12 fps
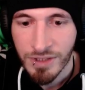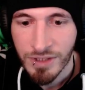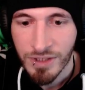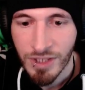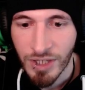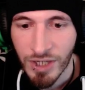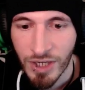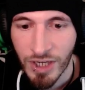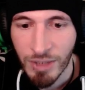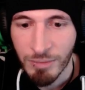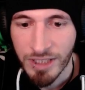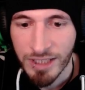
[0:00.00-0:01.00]

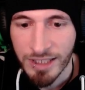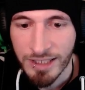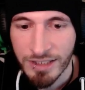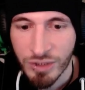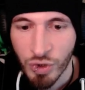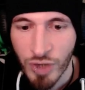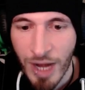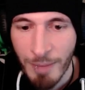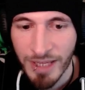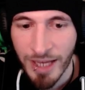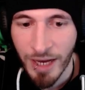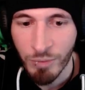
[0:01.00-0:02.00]
Um, he's
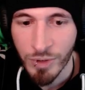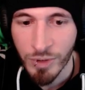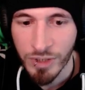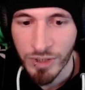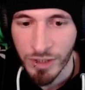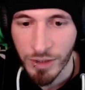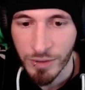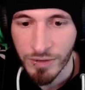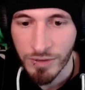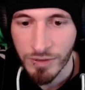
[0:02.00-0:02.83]
crapping out music notes.